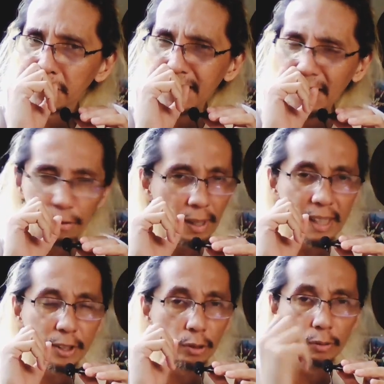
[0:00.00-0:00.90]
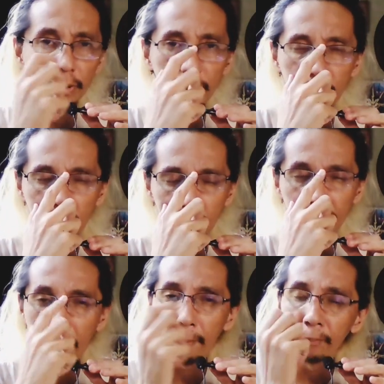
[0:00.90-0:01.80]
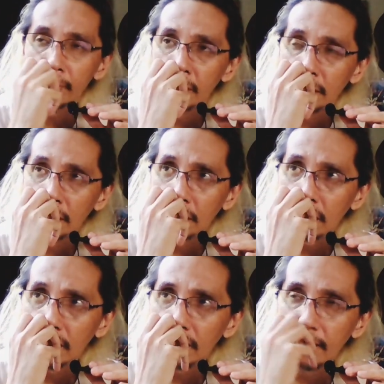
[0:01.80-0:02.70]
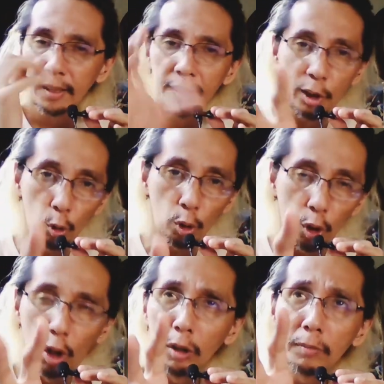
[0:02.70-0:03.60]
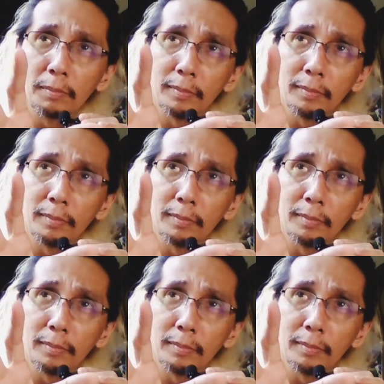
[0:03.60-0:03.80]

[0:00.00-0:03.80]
I really don't. Teka. Siguro,